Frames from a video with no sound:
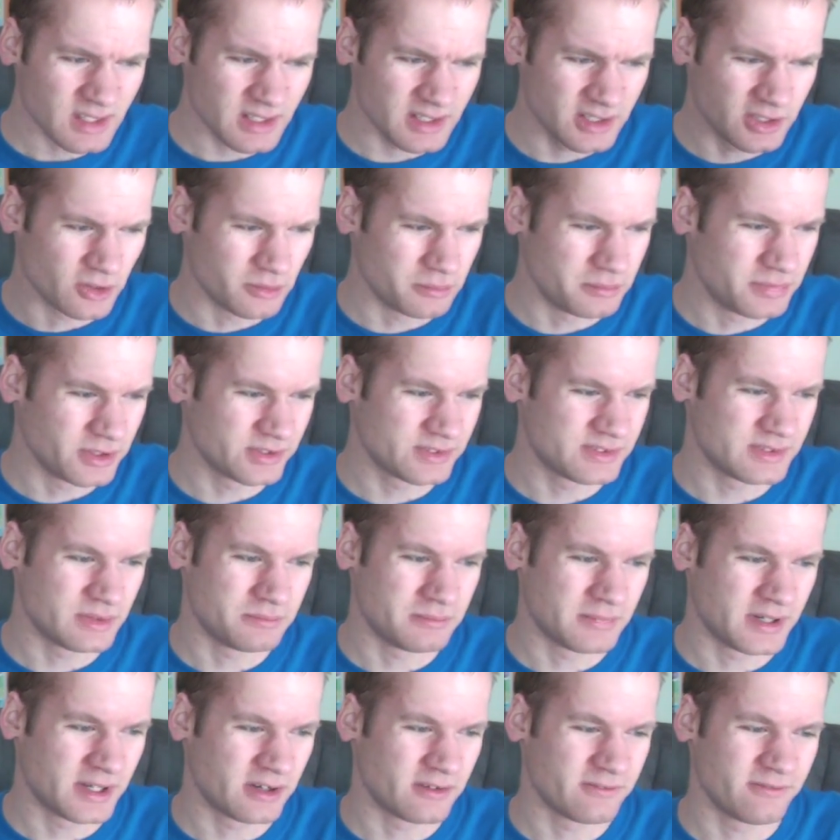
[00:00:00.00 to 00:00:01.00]
You know, built-in
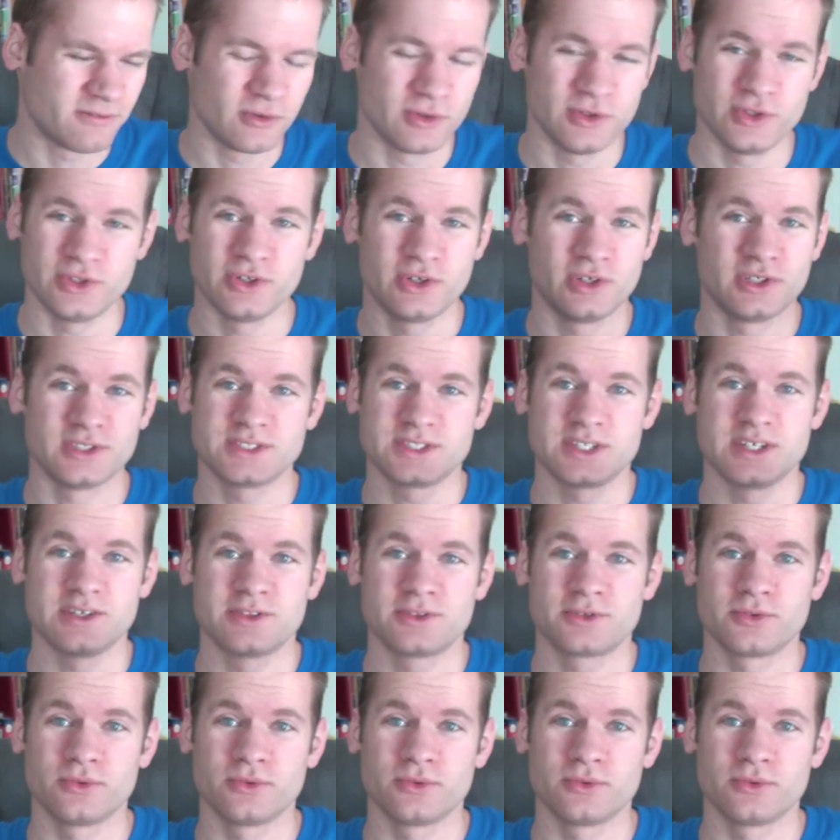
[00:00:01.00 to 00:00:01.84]
microphone. You can also get